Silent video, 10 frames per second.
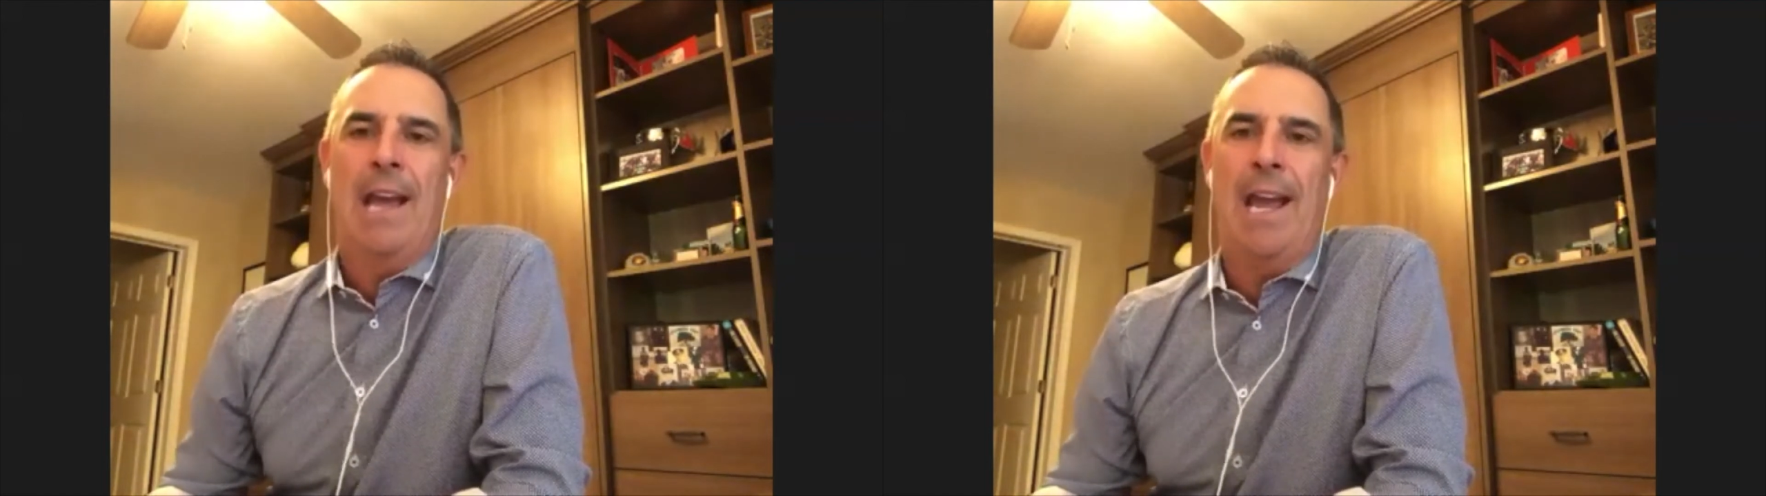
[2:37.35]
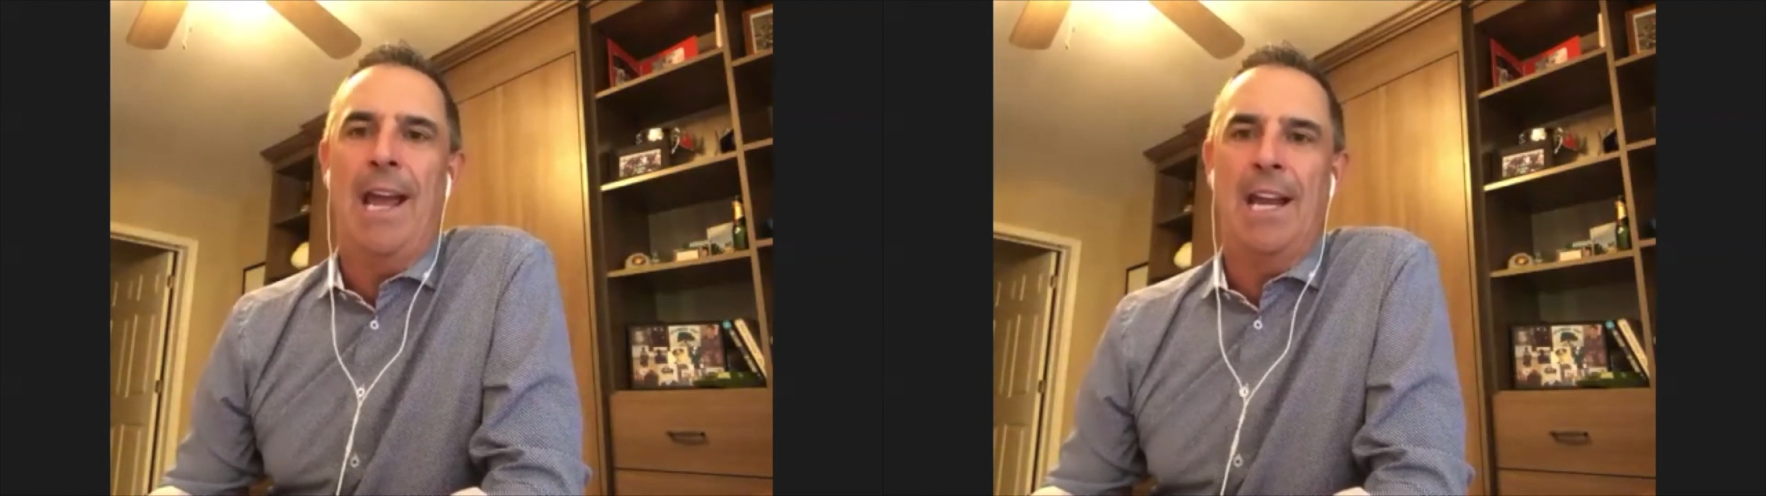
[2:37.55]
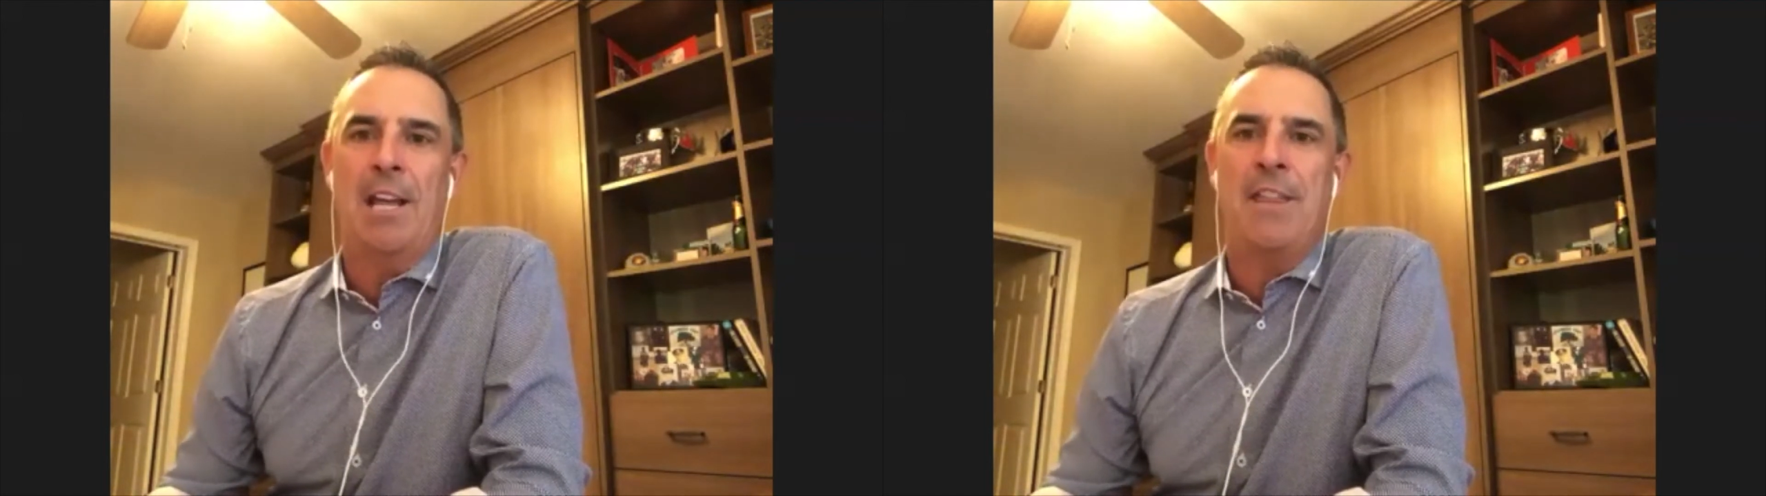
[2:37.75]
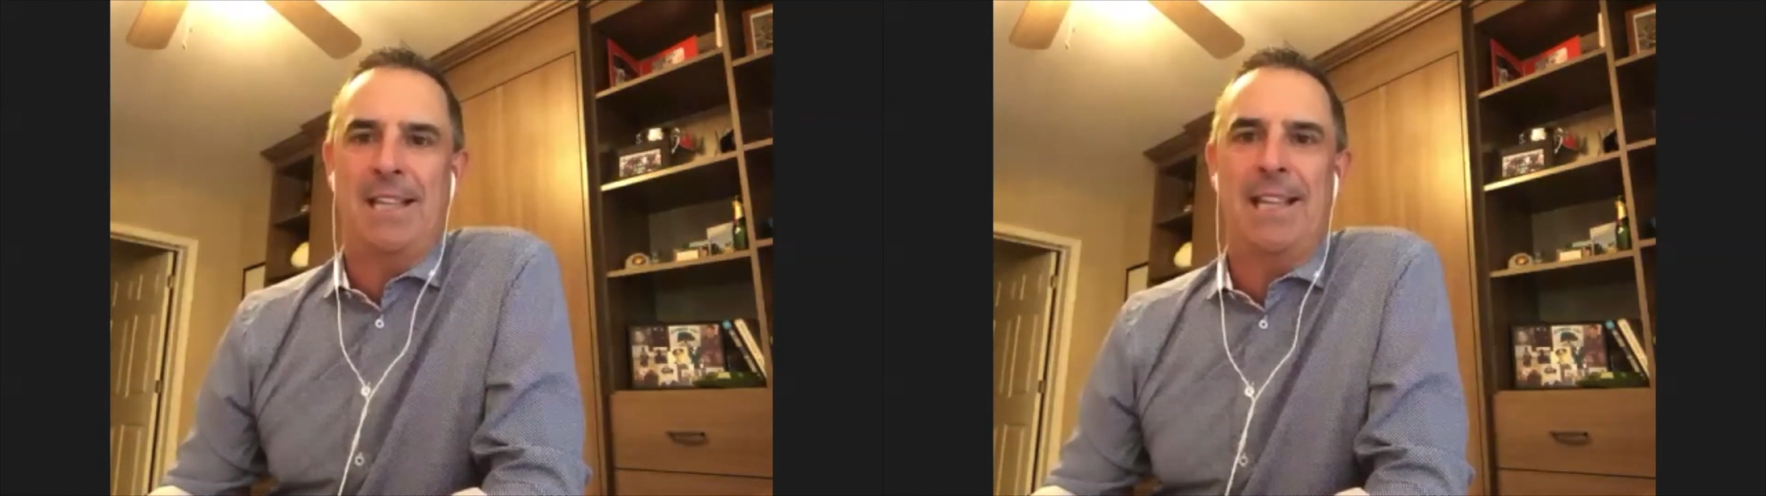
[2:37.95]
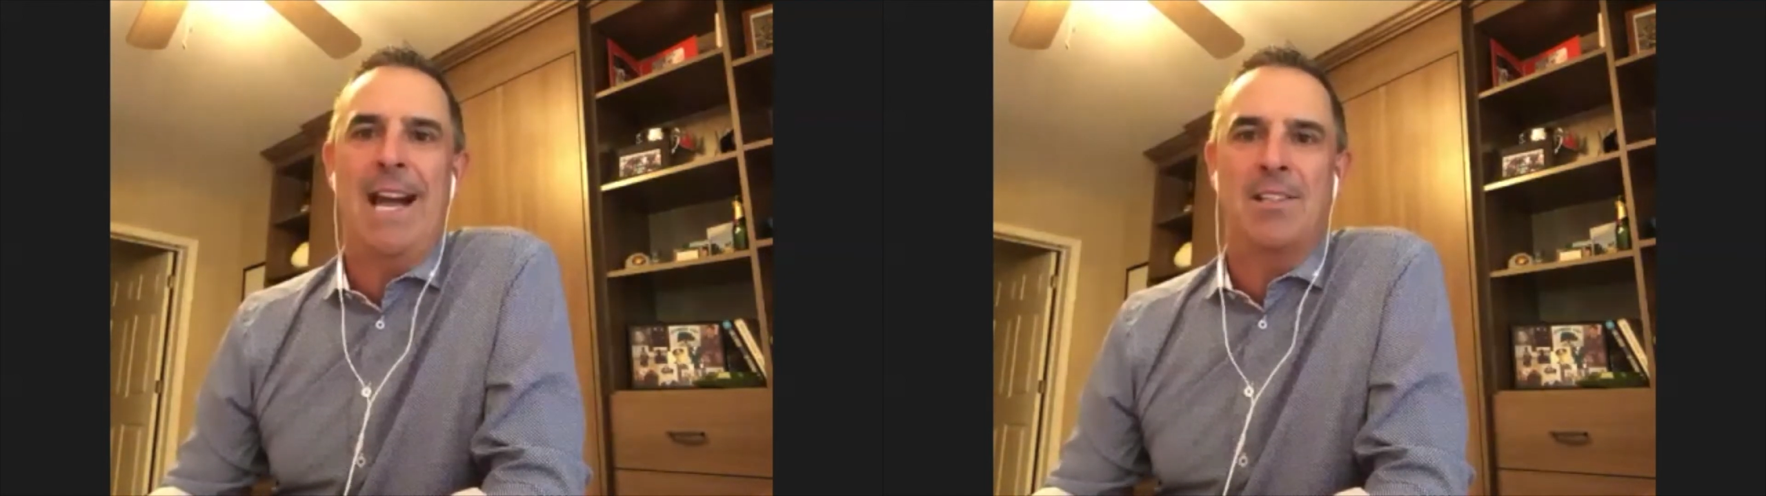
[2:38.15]
And I think
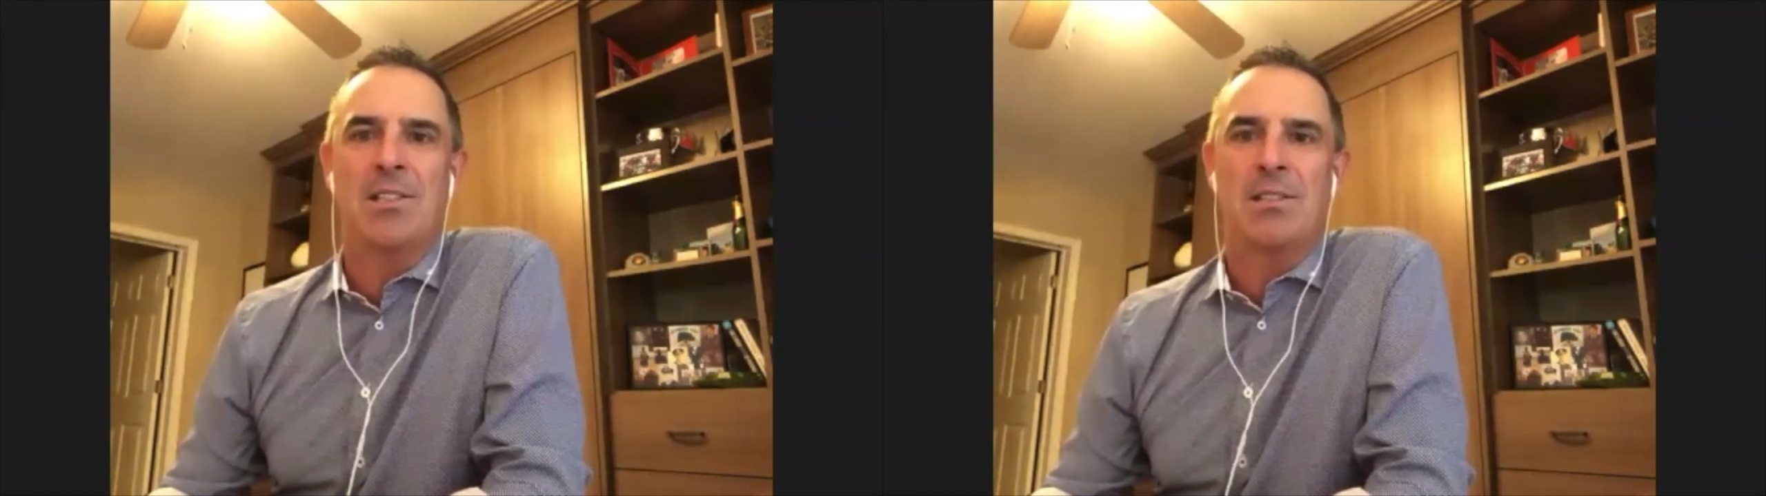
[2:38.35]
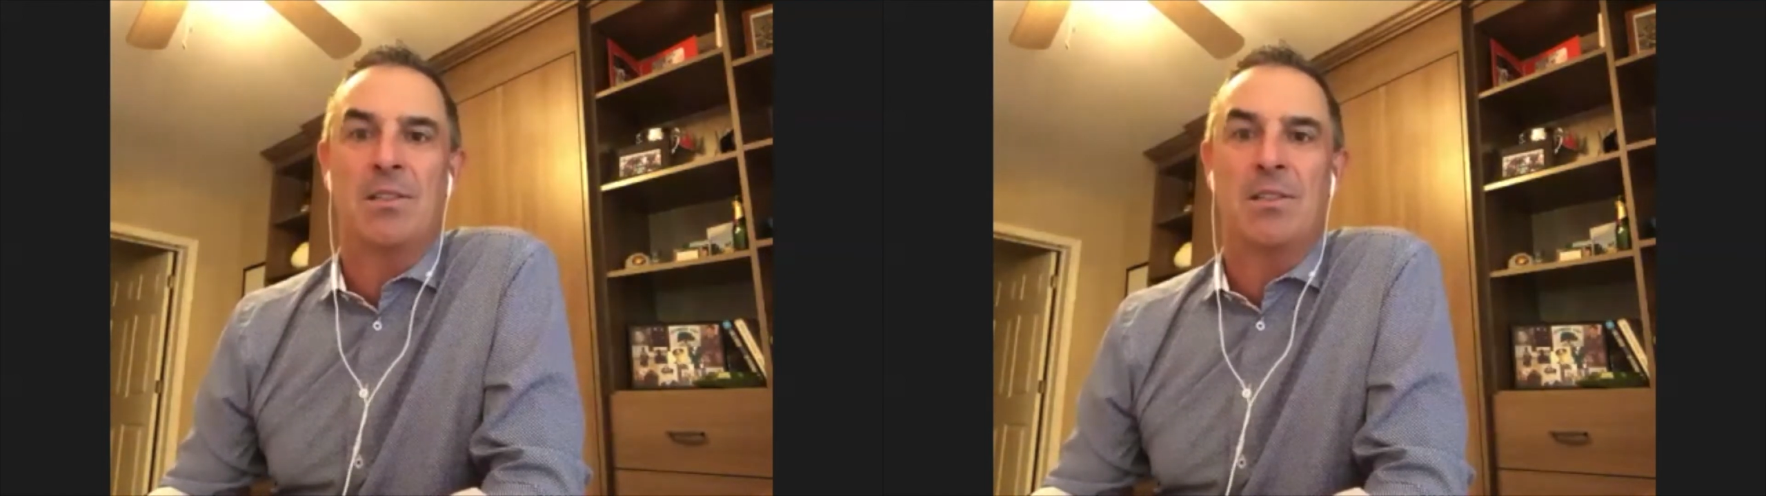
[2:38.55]
that's